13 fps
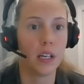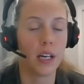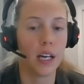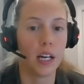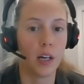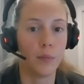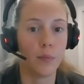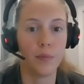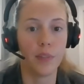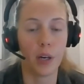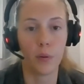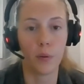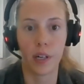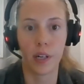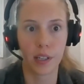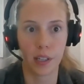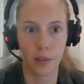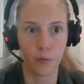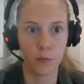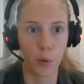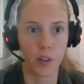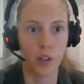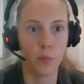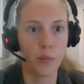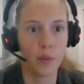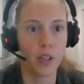um, network and
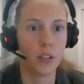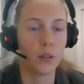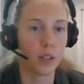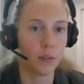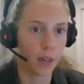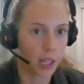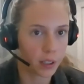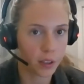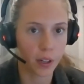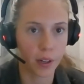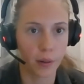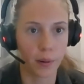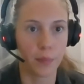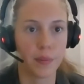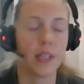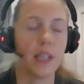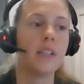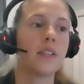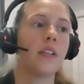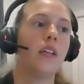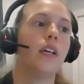forum. You can find it on our website.